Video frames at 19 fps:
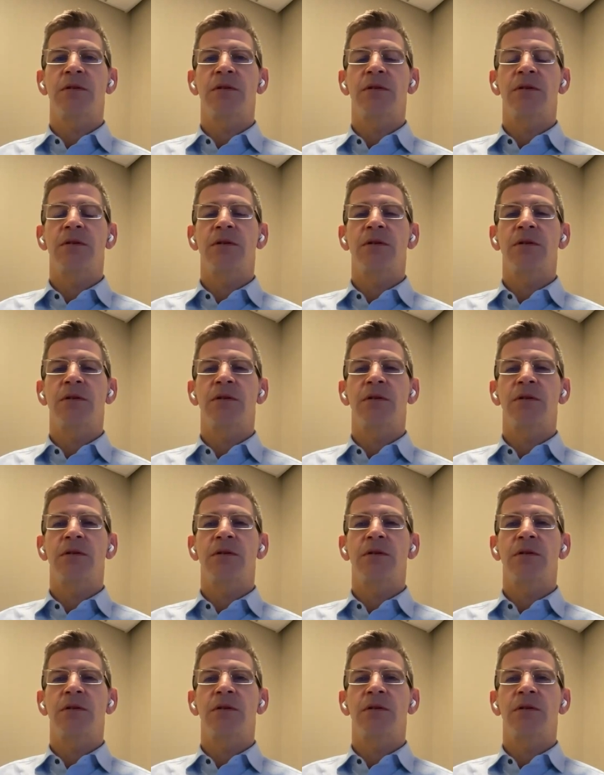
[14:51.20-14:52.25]

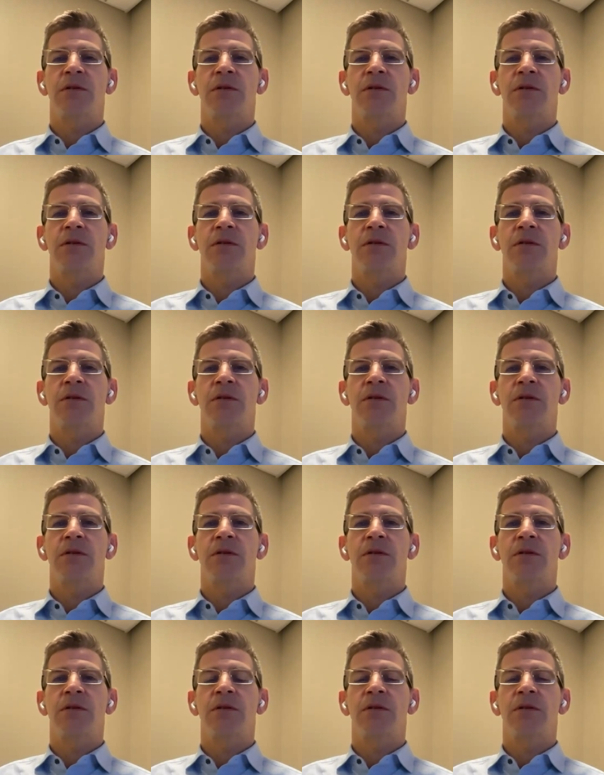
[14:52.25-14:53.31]

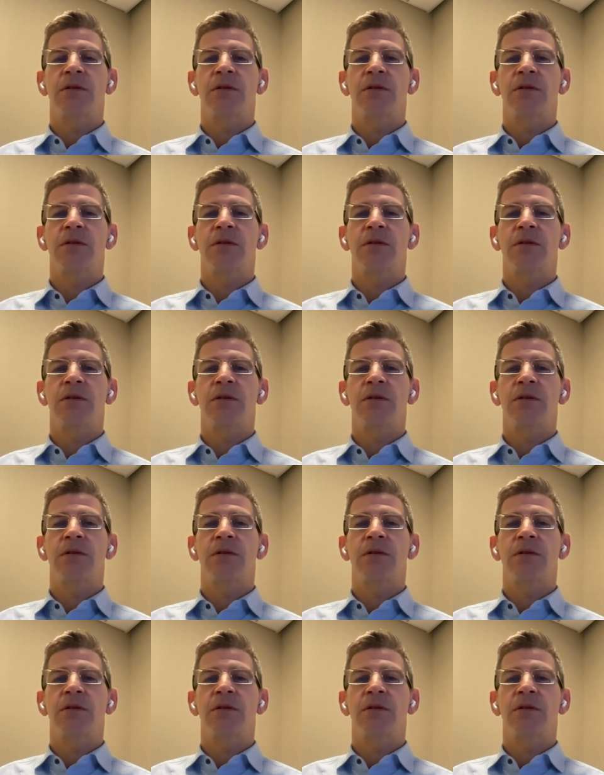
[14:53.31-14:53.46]
Nobody speaks.